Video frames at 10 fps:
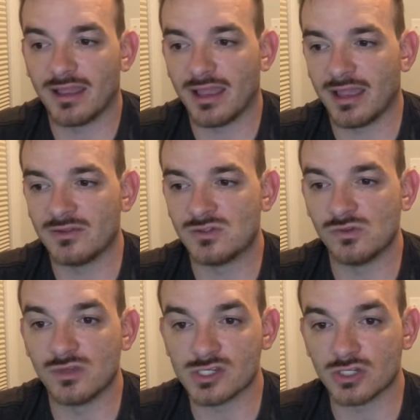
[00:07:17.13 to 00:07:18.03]

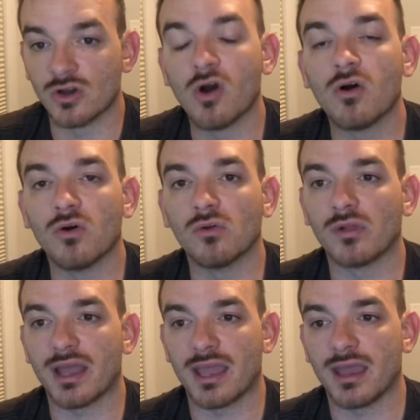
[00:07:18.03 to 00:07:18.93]
into this
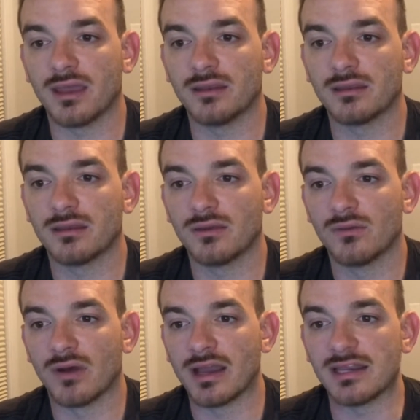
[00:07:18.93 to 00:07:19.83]
goal, and
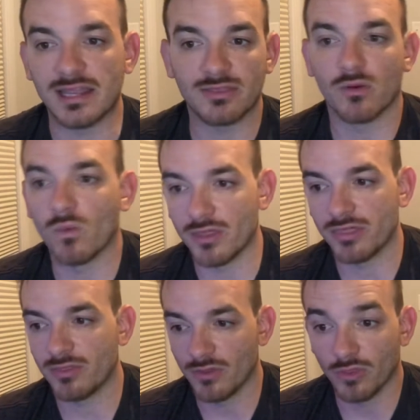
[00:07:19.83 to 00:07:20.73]
I need the one
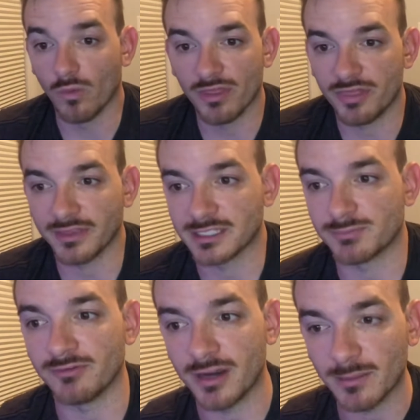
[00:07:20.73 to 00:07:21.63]
thing that's
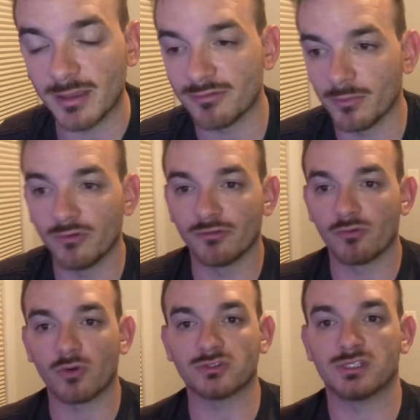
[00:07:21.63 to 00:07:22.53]
preventing me from moving
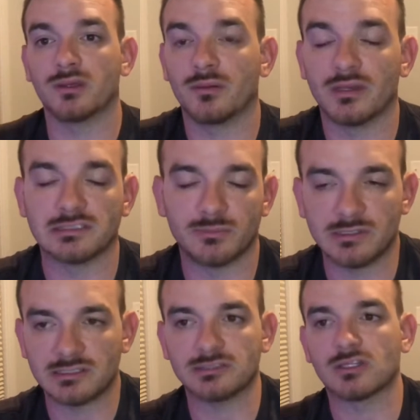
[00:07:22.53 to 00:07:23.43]
forward is the
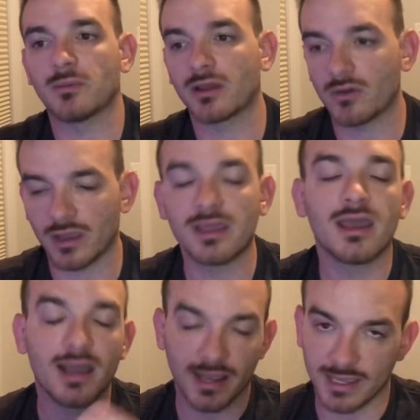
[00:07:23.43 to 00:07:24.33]
PC. So I'm like, okay,
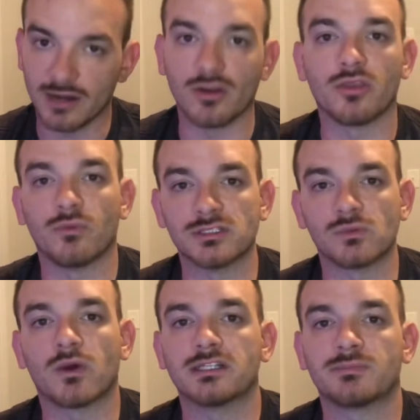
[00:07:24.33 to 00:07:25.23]
again, another
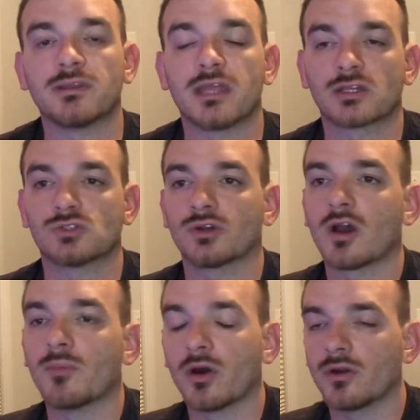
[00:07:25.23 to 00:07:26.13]
reason why I spent the extra
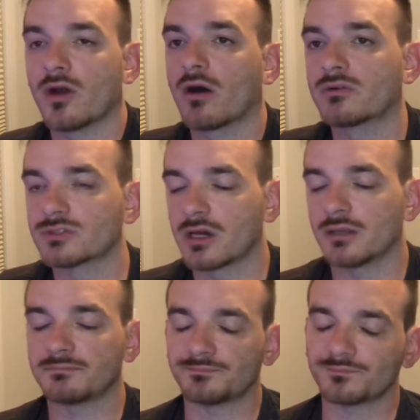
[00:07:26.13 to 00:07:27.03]
couple $100 on
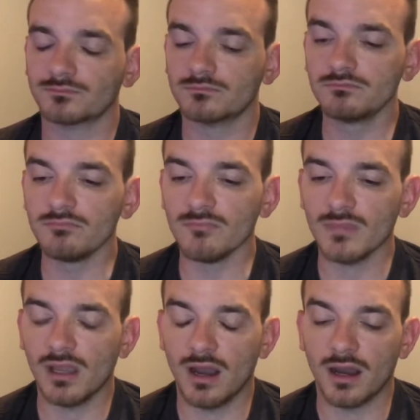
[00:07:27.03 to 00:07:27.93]
it.
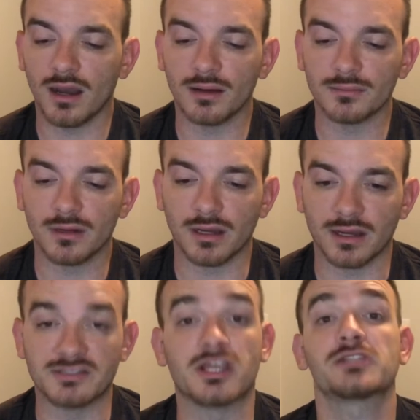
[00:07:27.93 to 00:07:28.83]

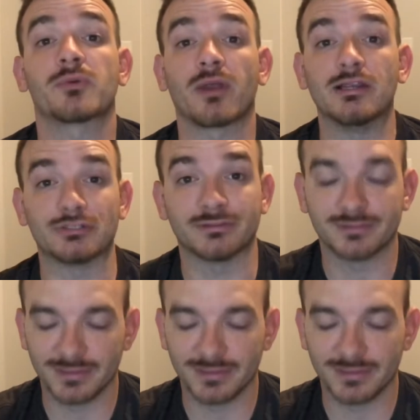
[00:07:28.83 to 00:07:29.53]
A desperation.